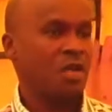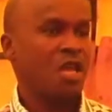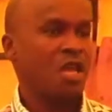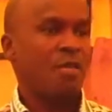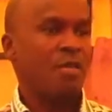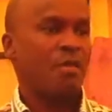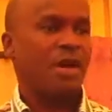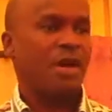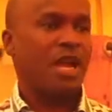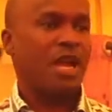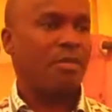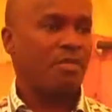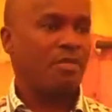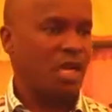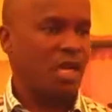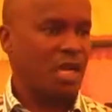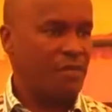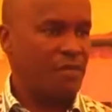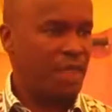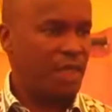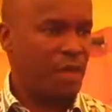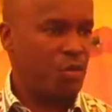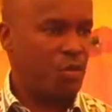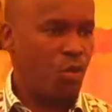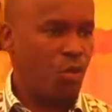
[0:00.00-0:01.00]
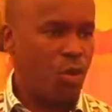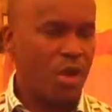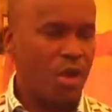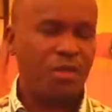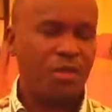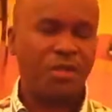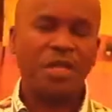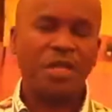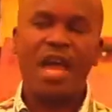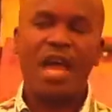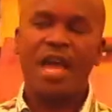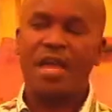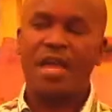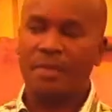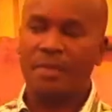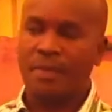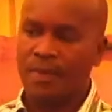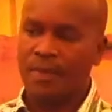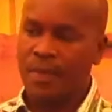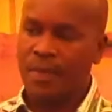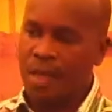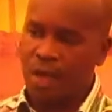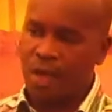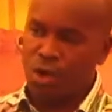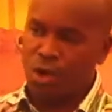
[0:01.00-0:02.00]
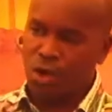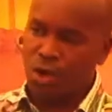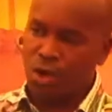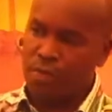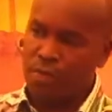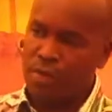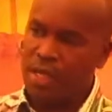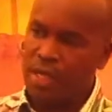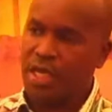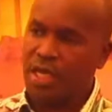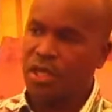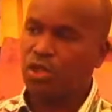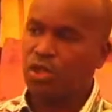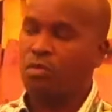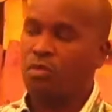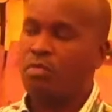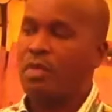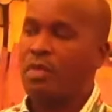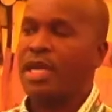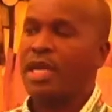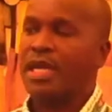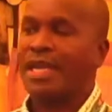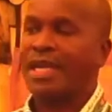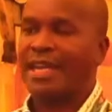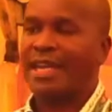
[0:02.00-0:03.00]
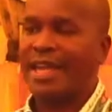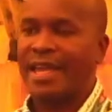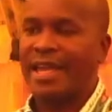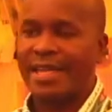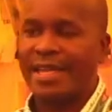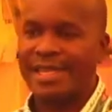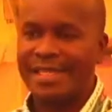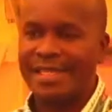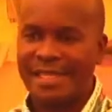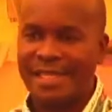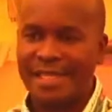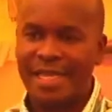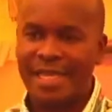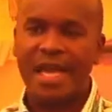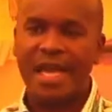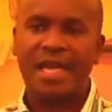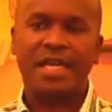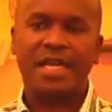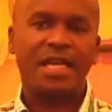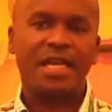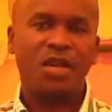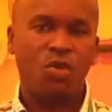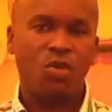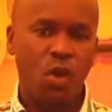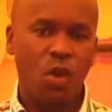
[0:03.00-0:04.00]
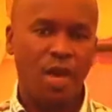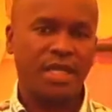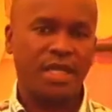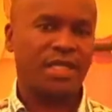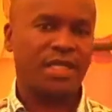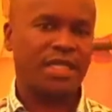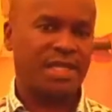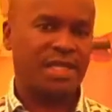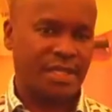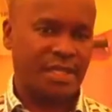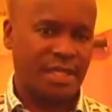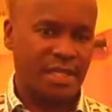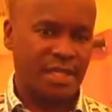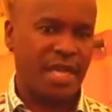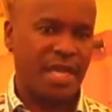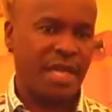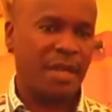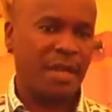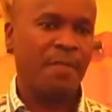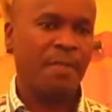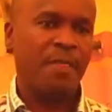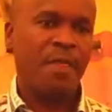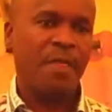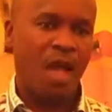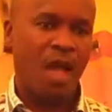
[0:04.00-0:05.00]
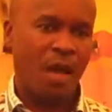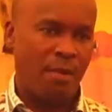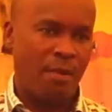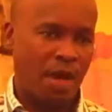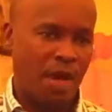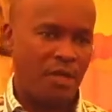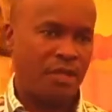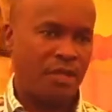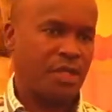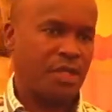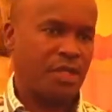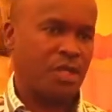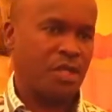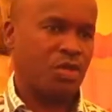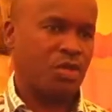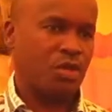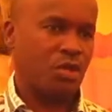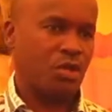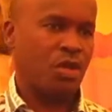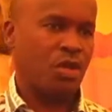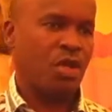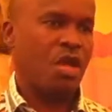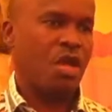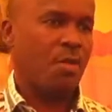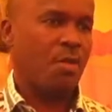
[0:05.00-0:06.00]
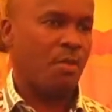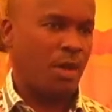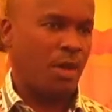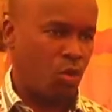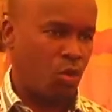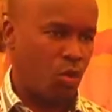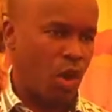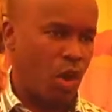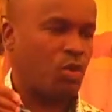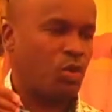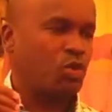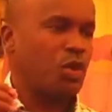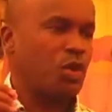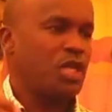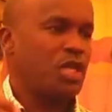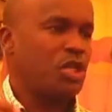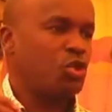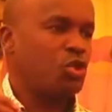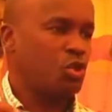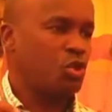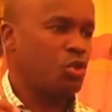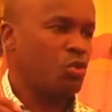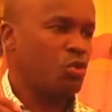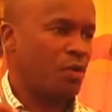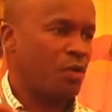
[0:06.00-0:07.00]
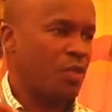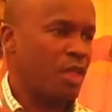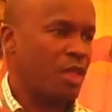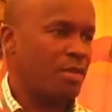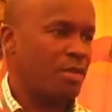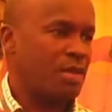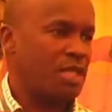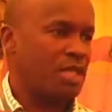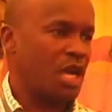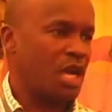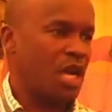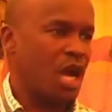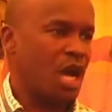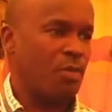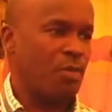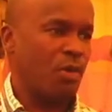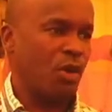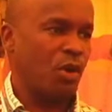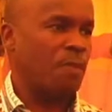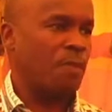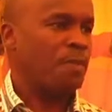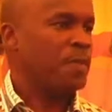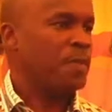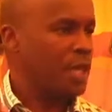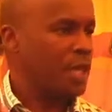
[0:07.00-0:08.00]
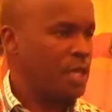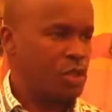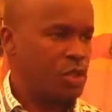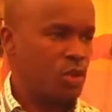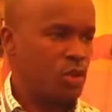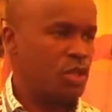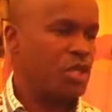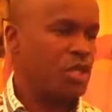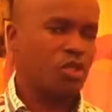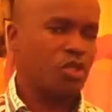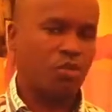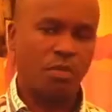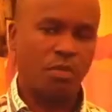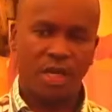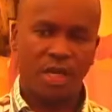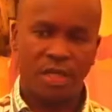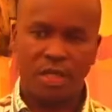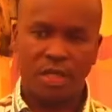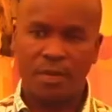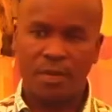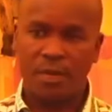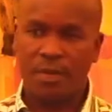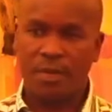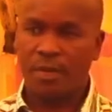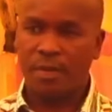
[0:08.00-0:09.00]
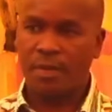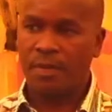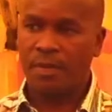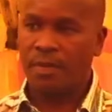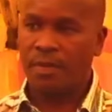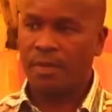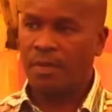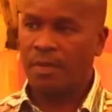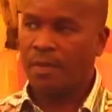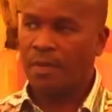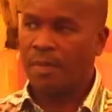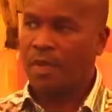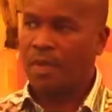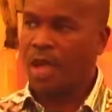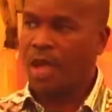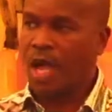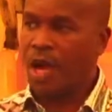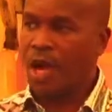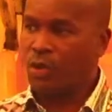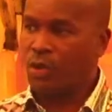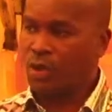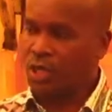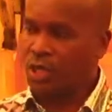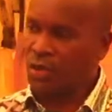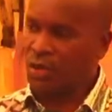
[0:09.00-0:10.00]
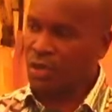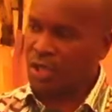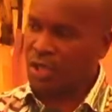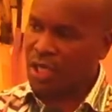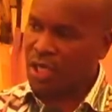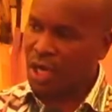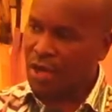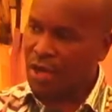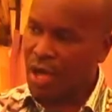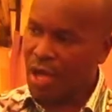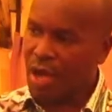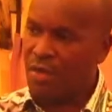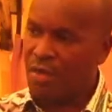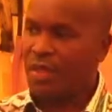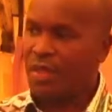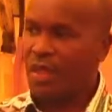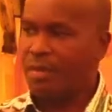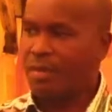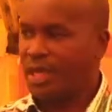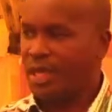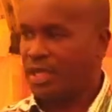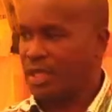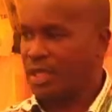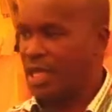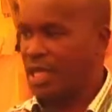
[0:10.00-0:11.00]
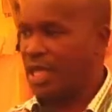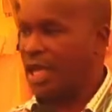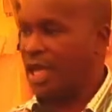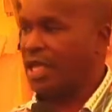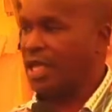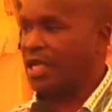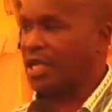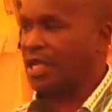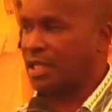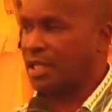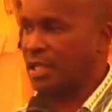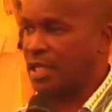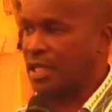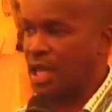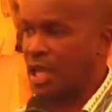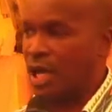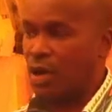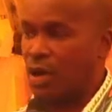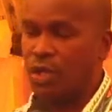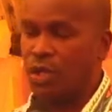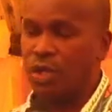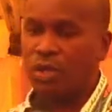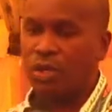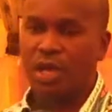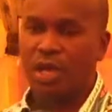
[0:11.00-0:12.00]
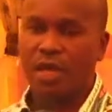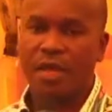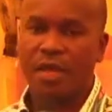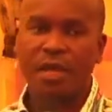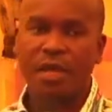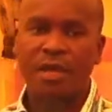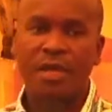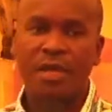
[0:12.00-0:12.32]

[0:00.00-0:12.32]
But I believe that with time, God will begin to make clear exactly what he's saying about this season. But what we need to do for them as a couple is we need to bless them. And we need to surround them as the ecclesia. Are we together?